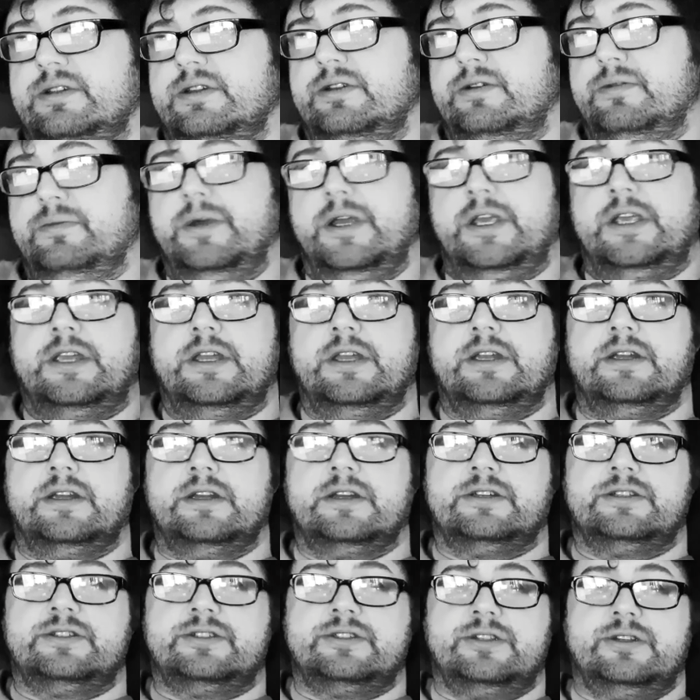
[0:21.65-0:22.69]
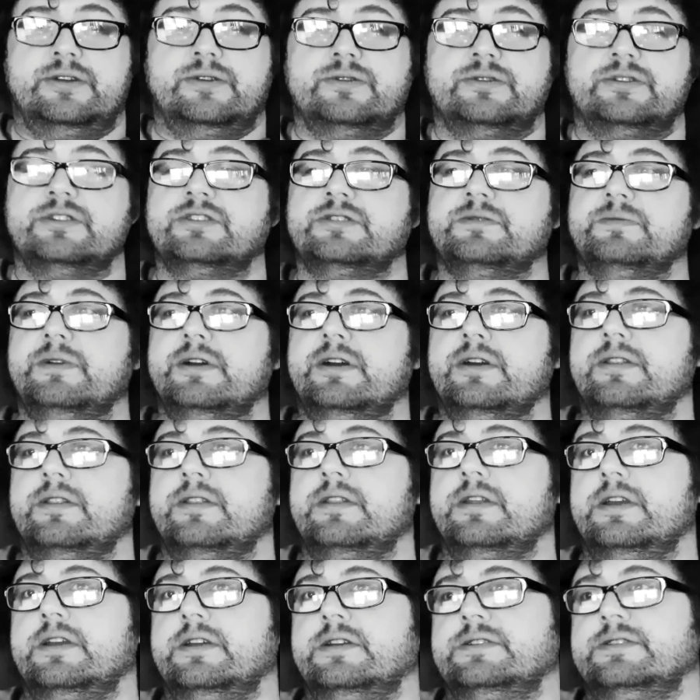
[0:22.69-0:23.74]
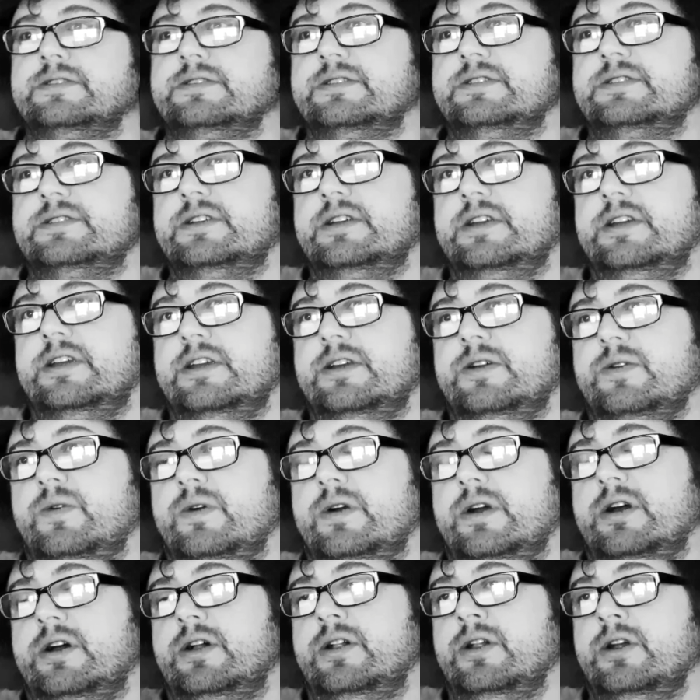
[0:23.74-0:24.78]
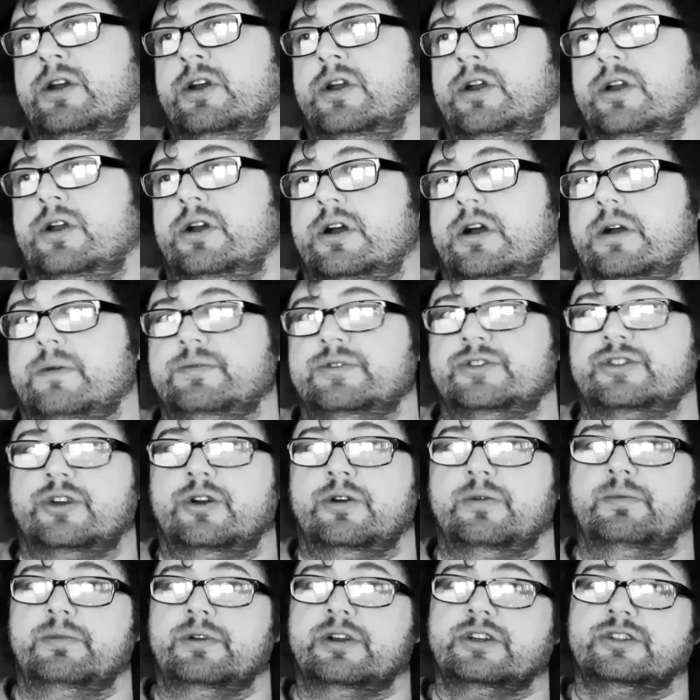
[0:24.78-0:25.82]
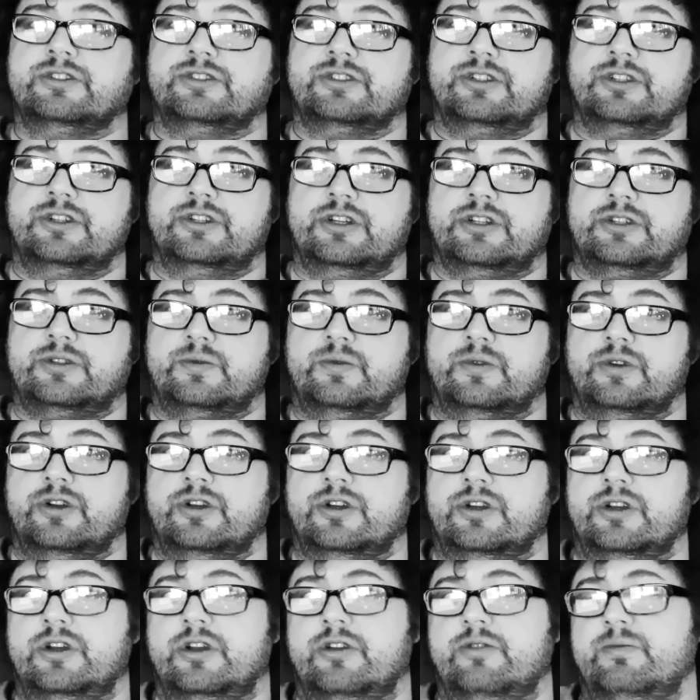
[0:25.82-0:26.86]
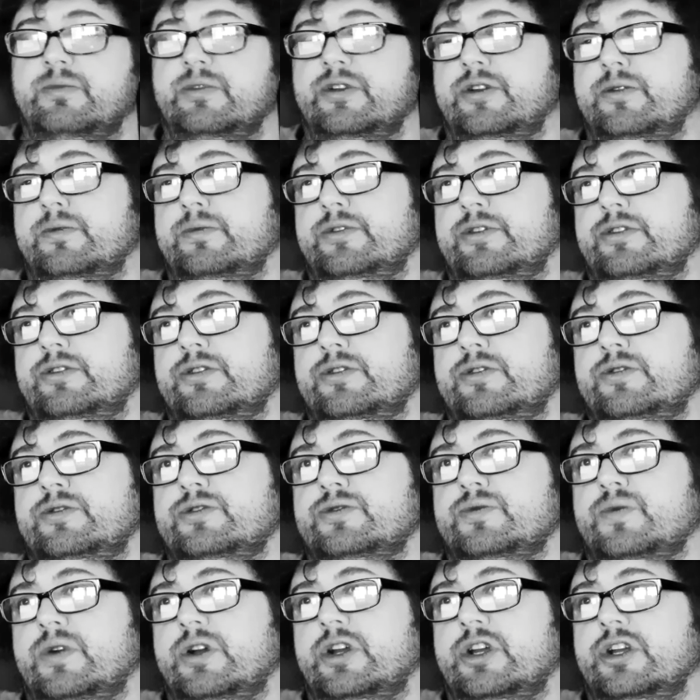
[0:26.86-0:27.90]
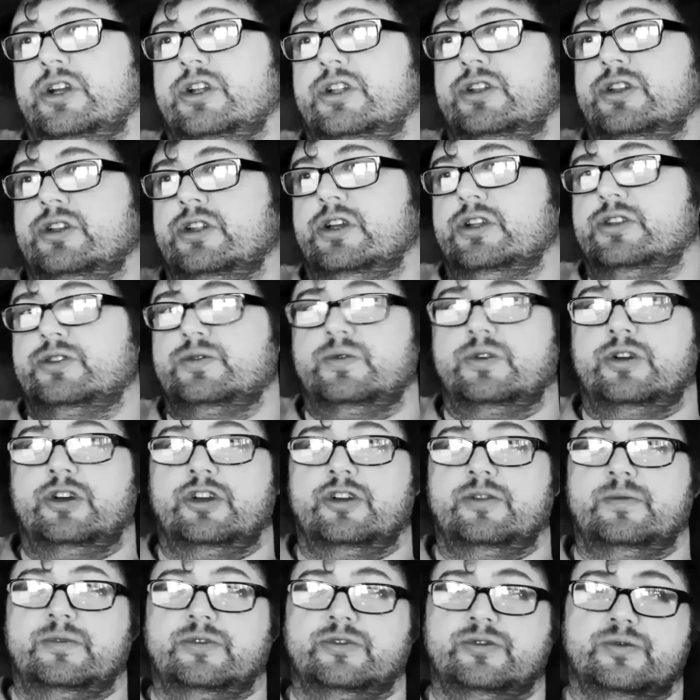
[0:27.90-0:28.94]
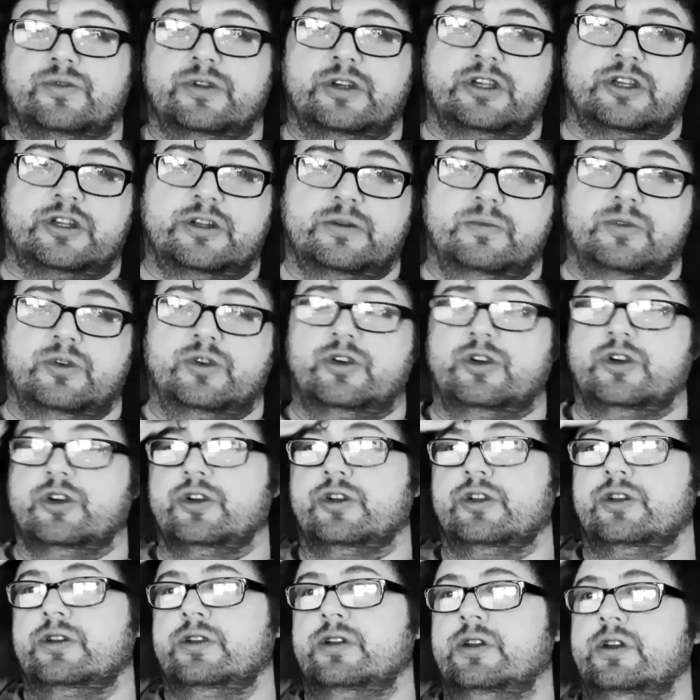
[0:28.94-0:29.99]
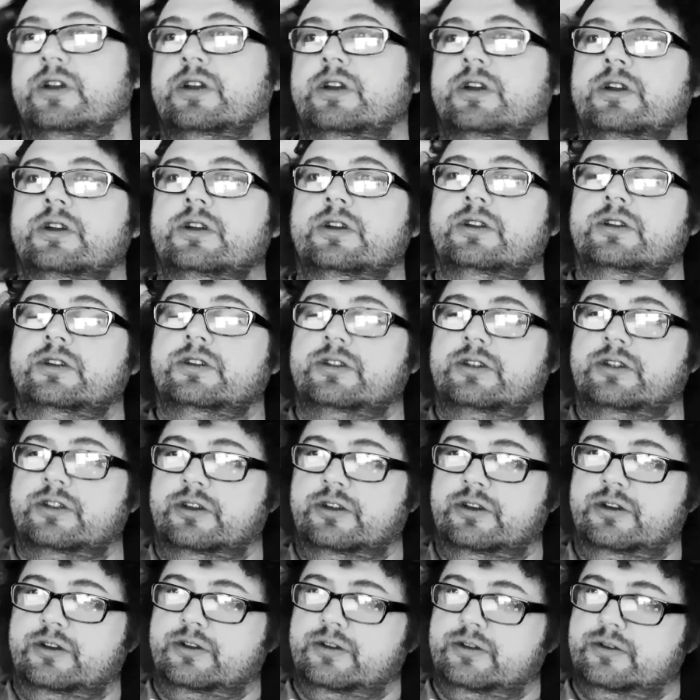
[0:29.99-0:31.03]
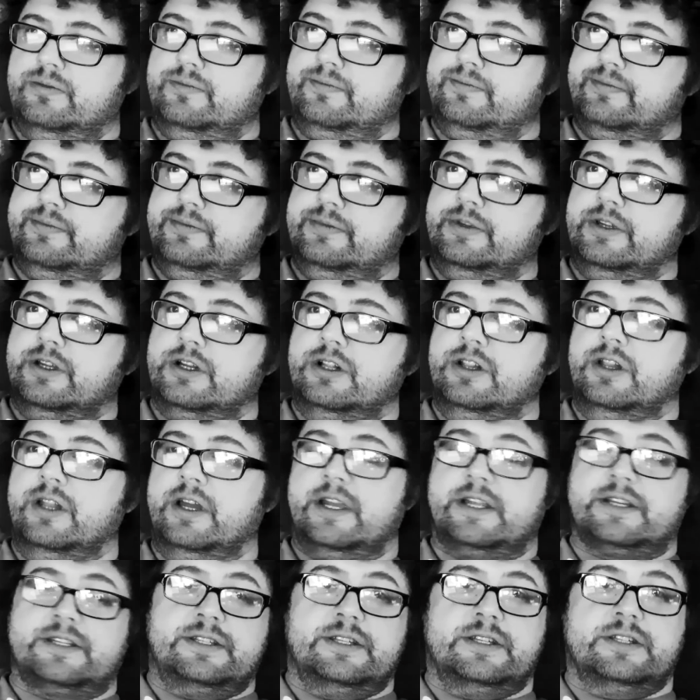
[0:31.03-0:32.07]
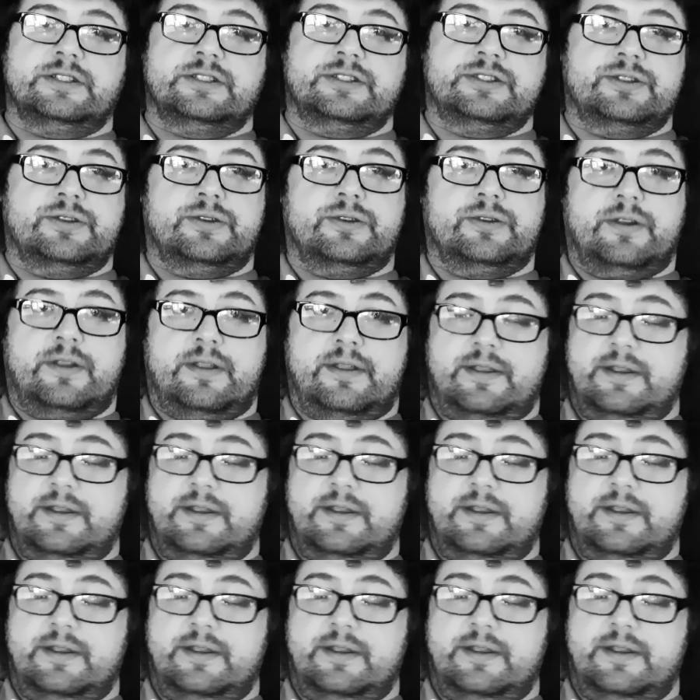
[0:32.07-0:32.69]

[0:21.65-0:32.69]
you know, making excuses about things and saying, well, I'm so busy, that's why I haven't been able to lose weight, and that's why I've been drinking more, and, you know, neglecting certain